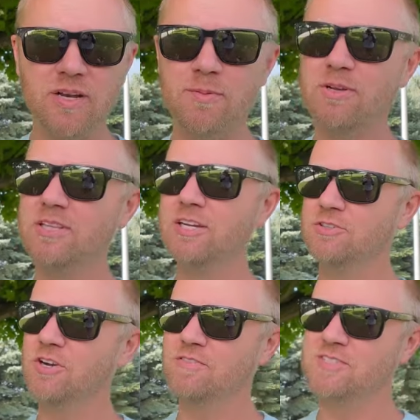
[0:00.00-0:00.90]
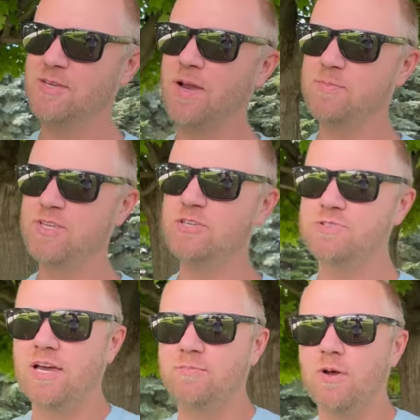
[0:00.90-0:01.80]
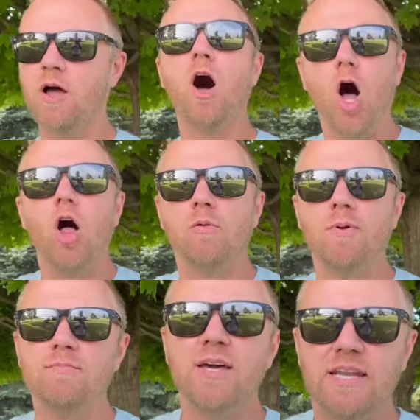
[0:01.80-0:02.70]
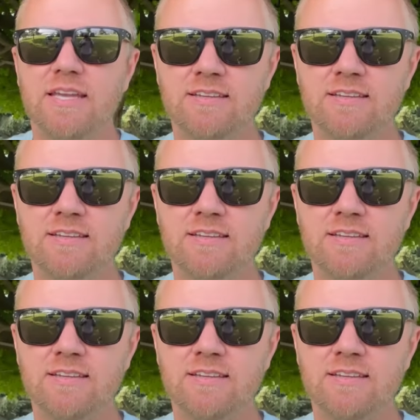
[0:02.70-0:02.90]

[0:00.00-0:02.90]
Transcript: I'm a little nervous they might be using up all my money.